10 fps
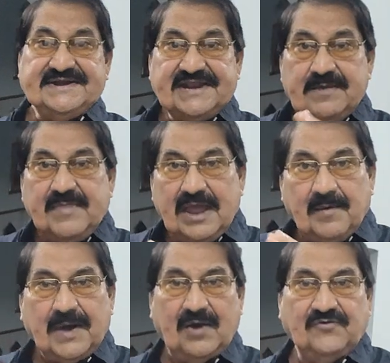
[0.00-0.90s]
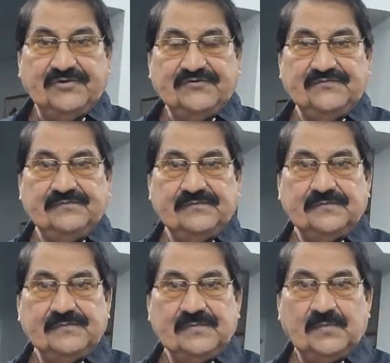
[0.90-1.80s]
a dream amount
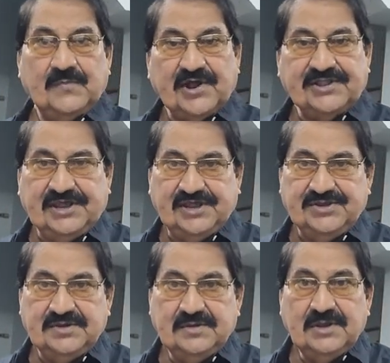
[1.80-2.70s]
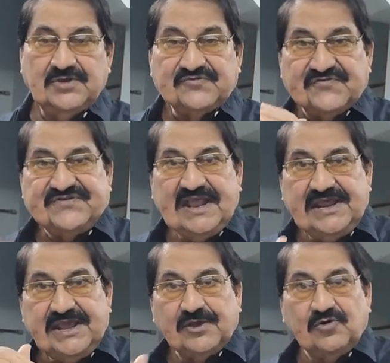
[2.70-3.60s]
for the
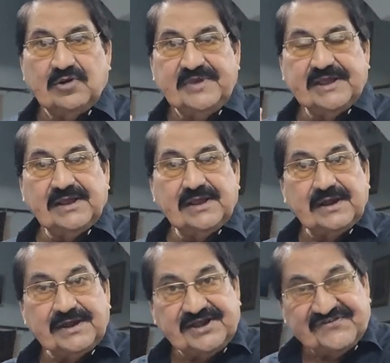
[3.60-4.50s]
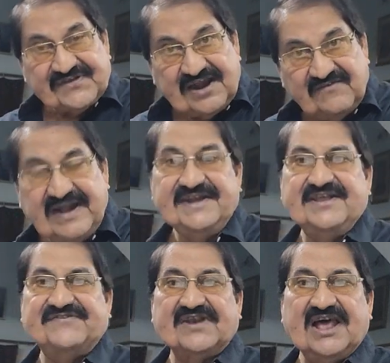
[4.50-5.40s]
socially economic
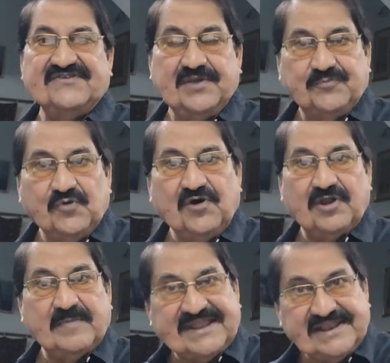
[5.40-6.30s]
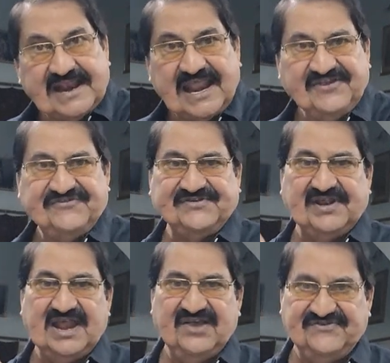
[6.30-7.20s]
disadvantaged class, the poor
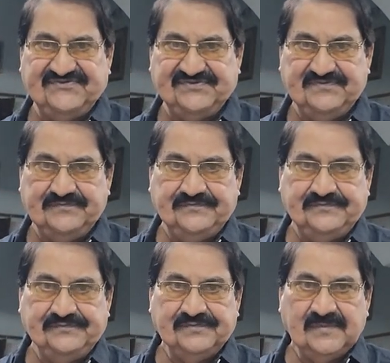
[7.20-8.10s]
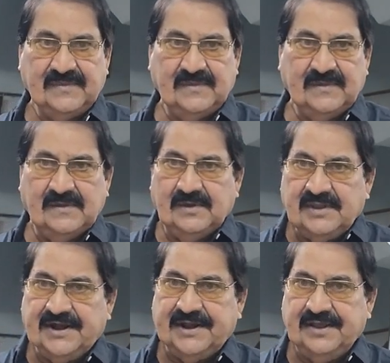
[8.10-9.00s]
marginalized class.
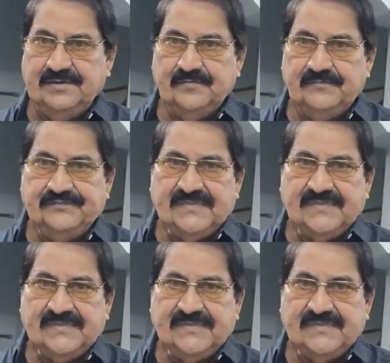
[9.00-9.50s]
That is,